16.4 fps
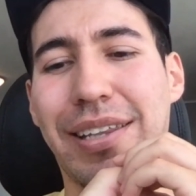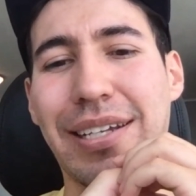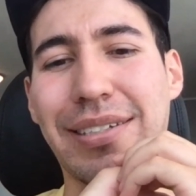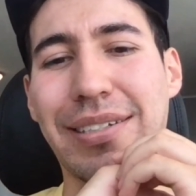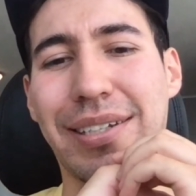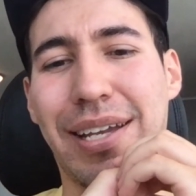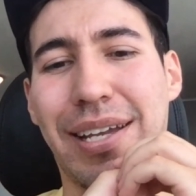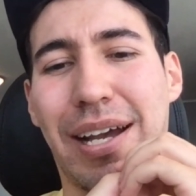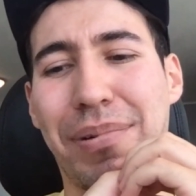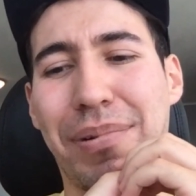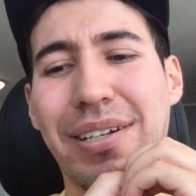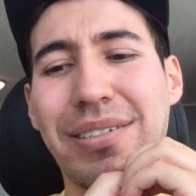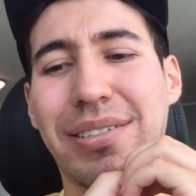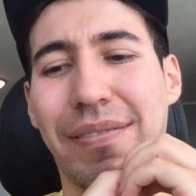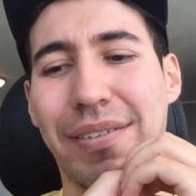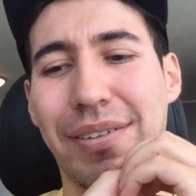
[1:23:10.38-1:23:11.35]
Like
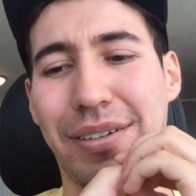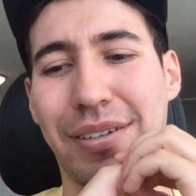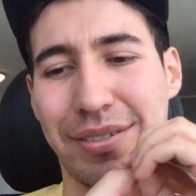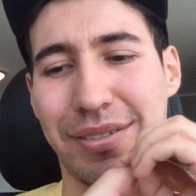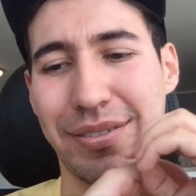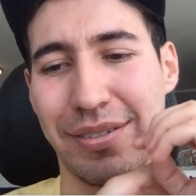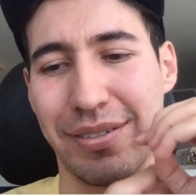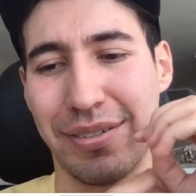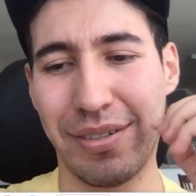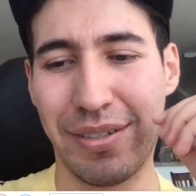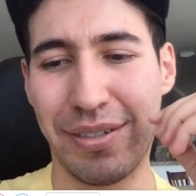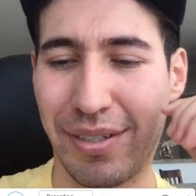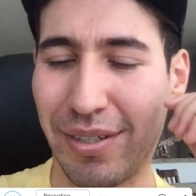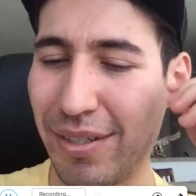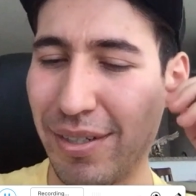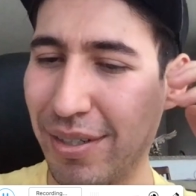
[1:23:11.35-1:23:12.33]
less than that, probably
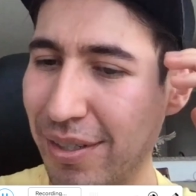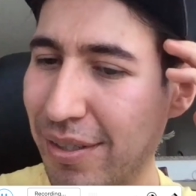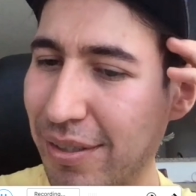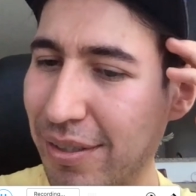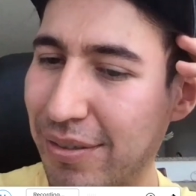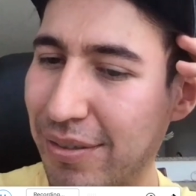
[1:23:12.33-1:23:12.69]
$7 here.